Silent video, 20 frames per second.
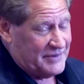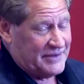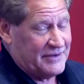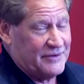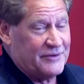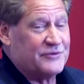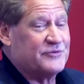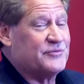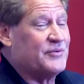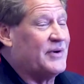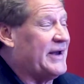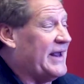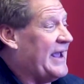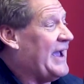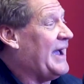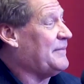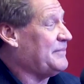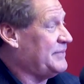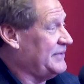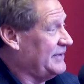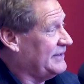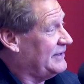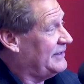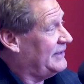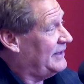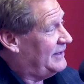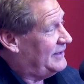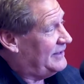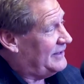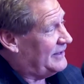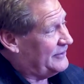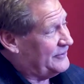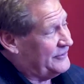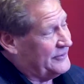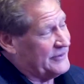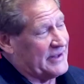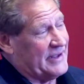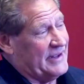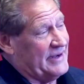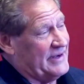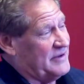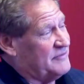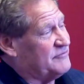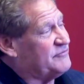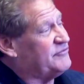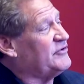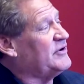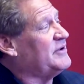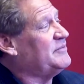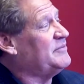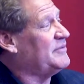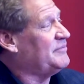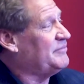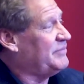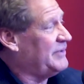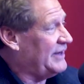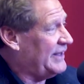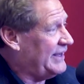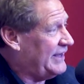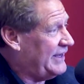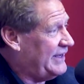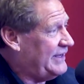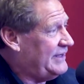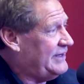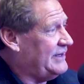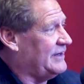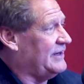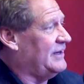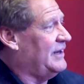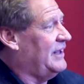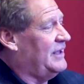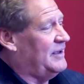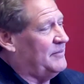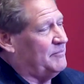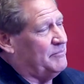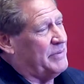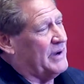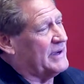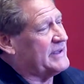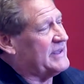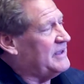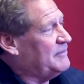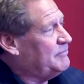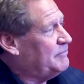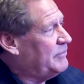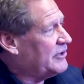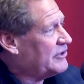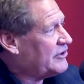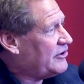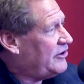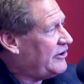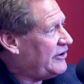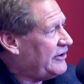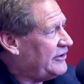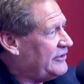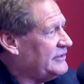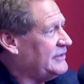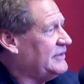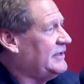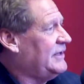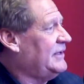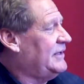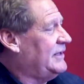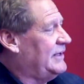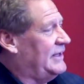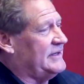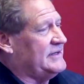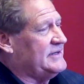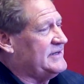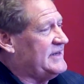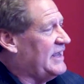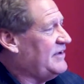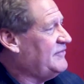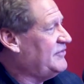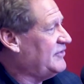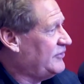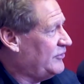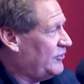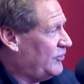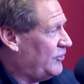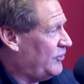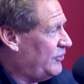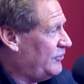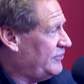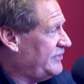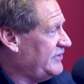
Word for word: But here's what happened I heard a guy named Freeman Blade and Bucky Bookhart and David Knoll.